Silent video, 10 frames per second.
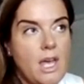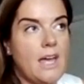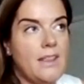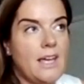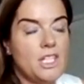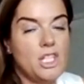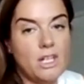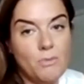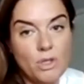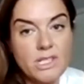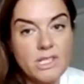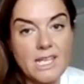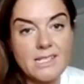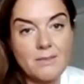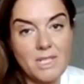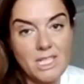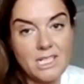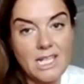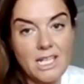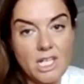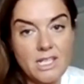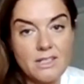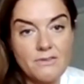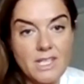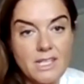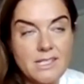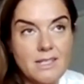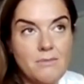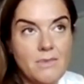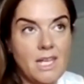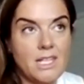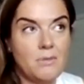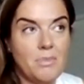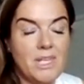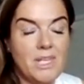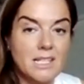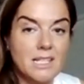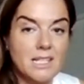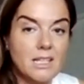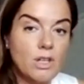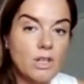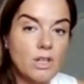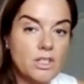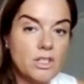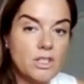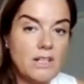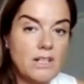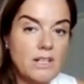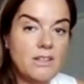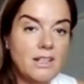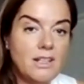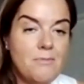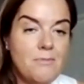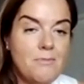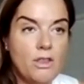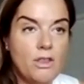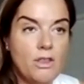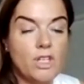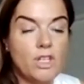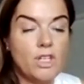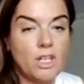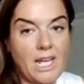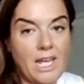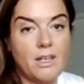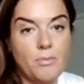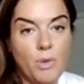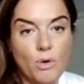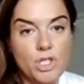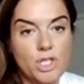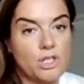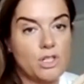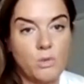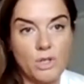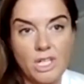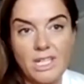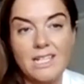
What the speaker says: and that's your immune system and your digestive system, and you're basically looking at strengthening them through your breath, your postures,